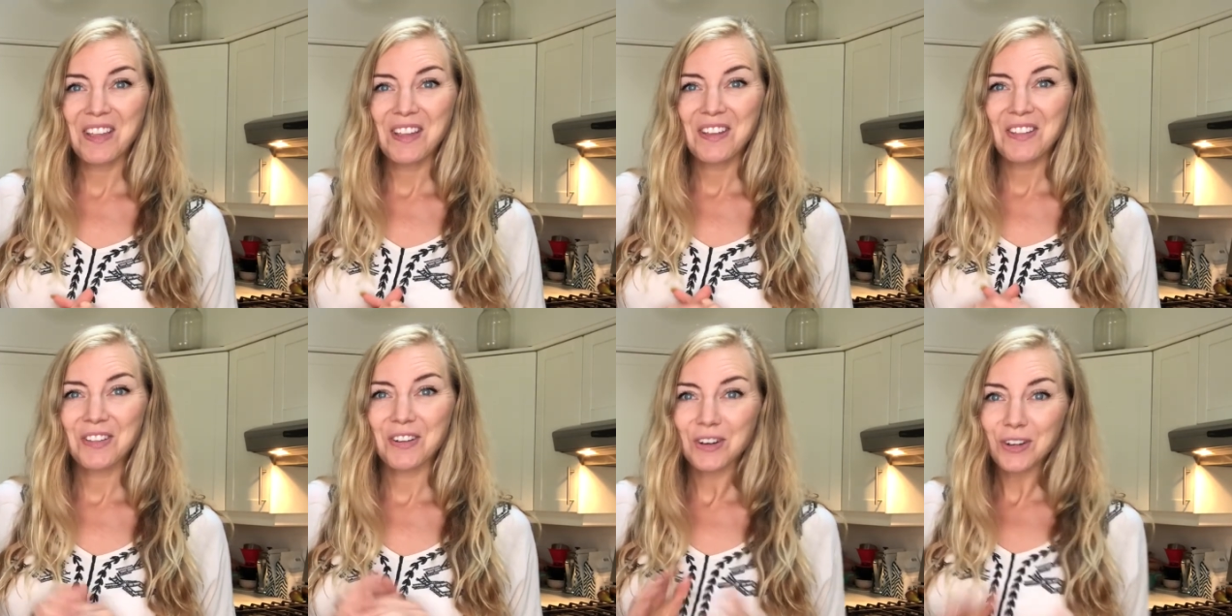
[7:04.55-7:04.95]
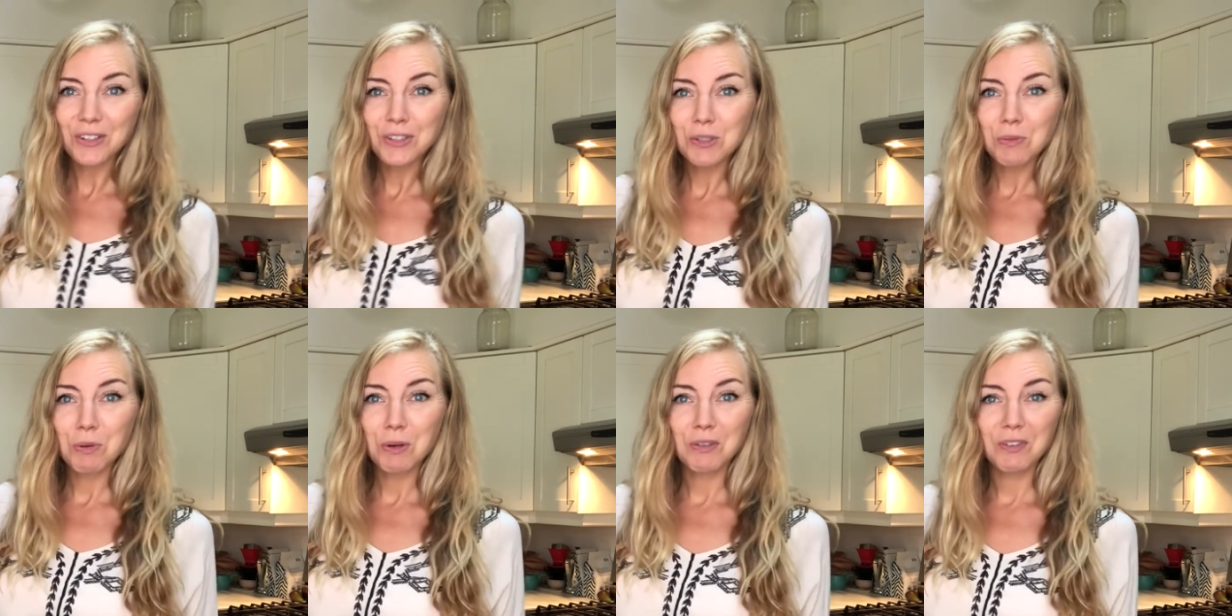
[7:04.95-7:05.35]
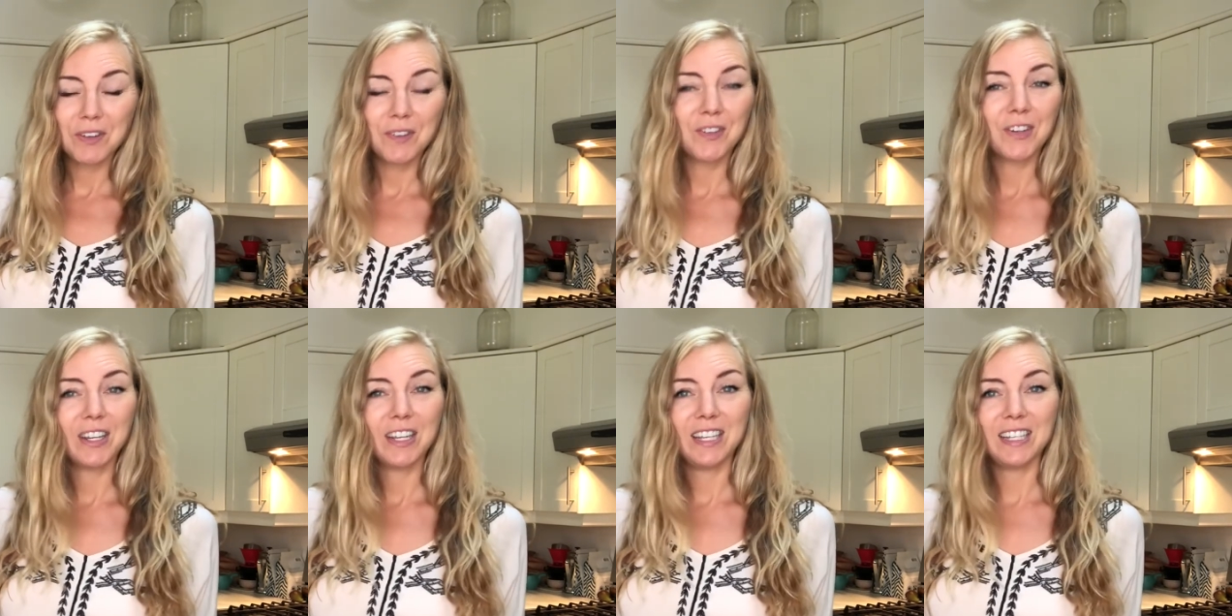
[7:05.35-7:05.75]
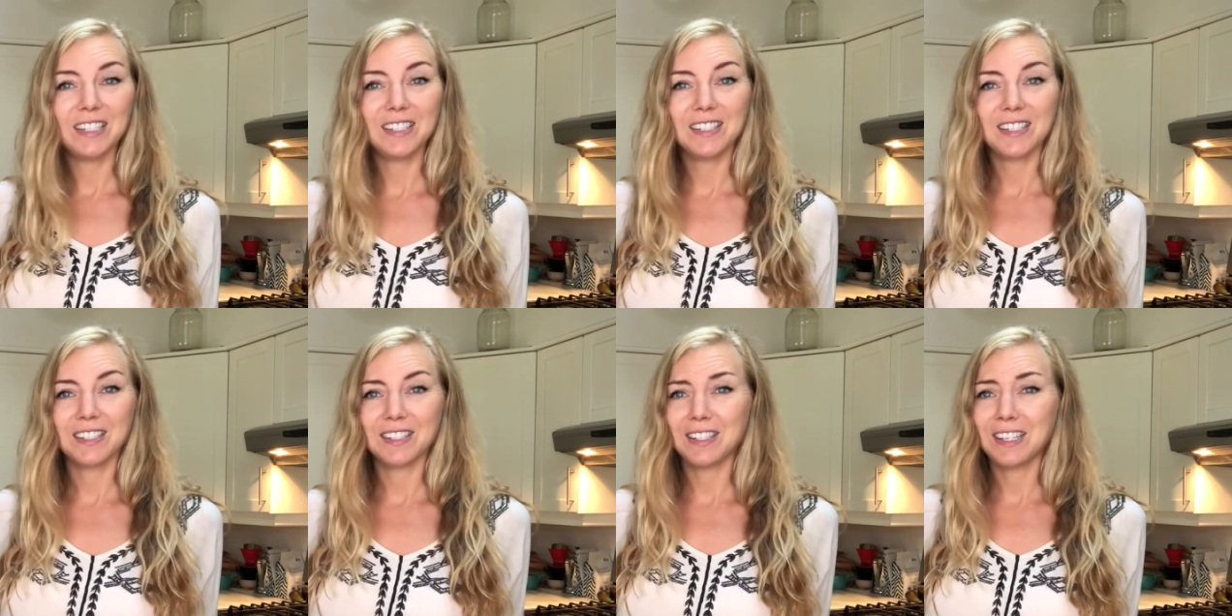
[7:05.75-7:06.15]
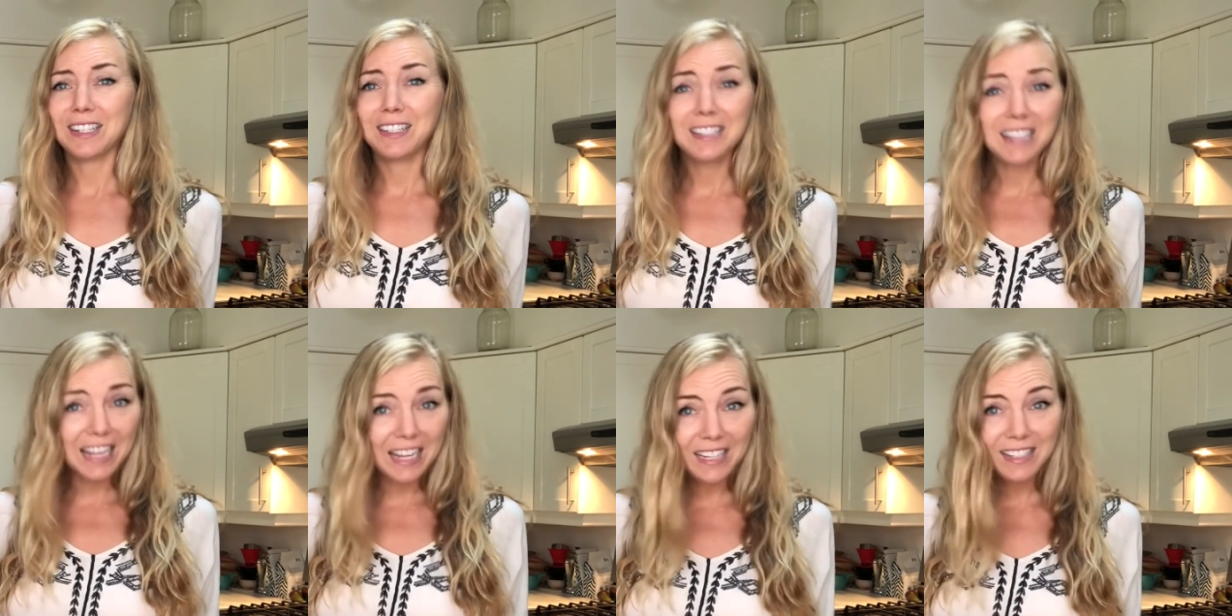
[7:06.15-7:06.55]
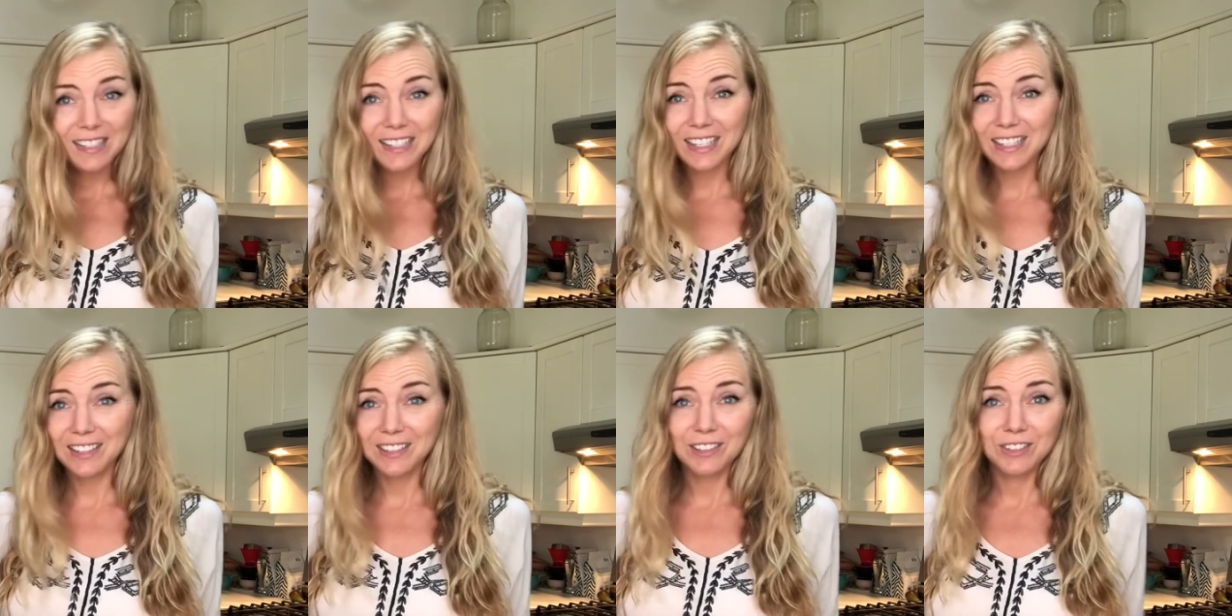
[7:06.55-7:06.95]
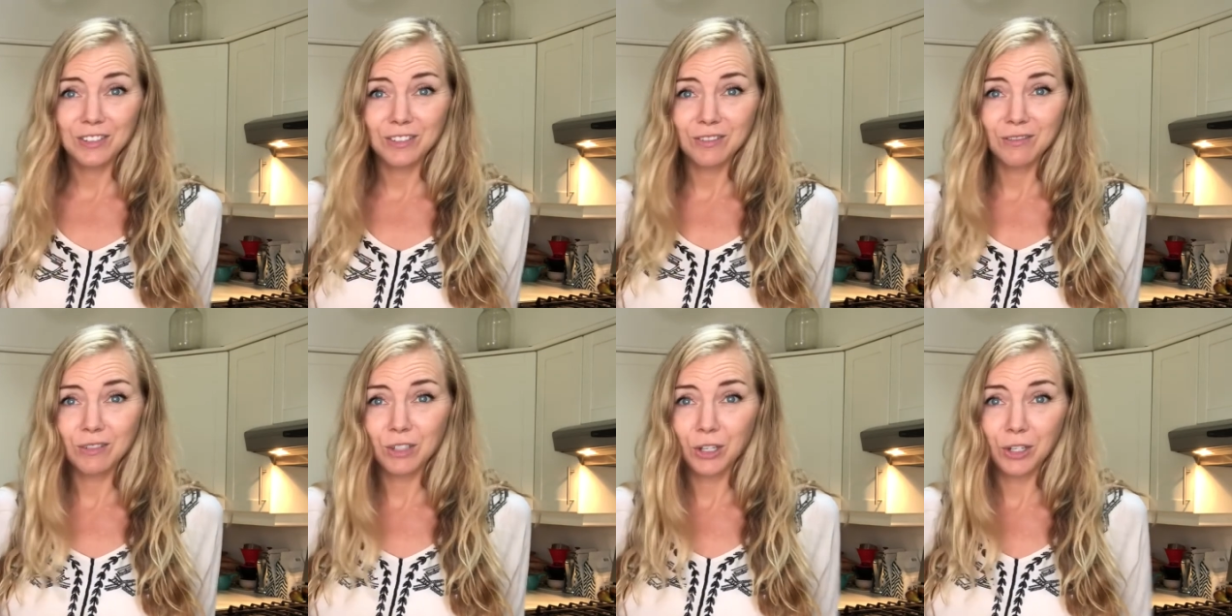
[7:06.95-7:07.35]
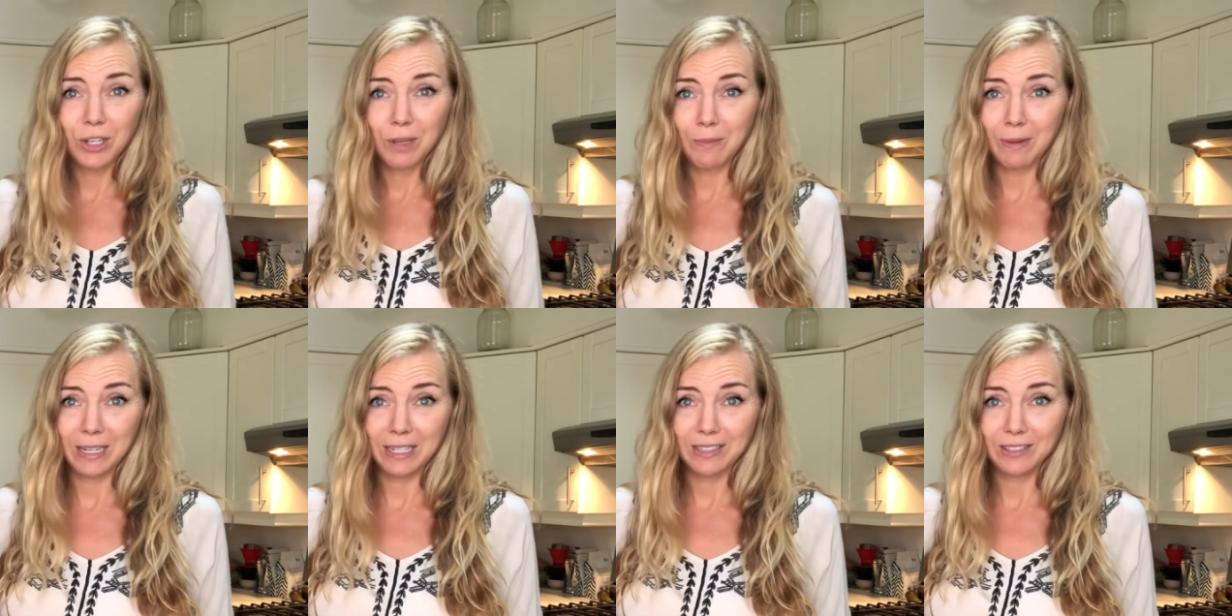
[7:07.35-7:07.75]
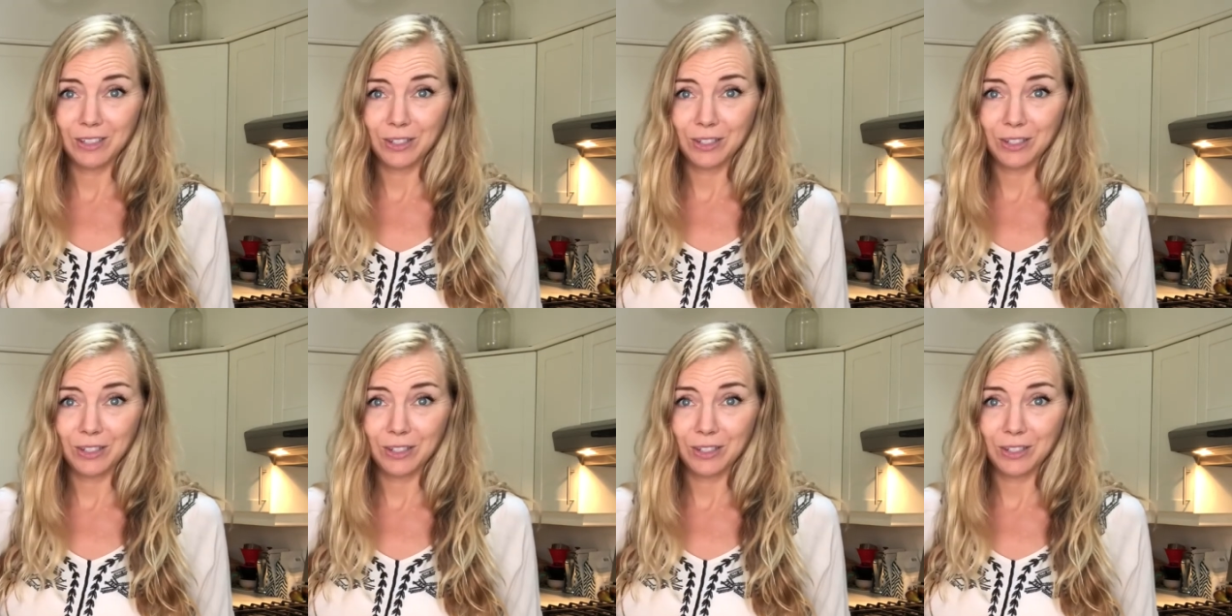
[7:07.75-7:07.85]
They're also perfect for kids because they taste like little cookie bite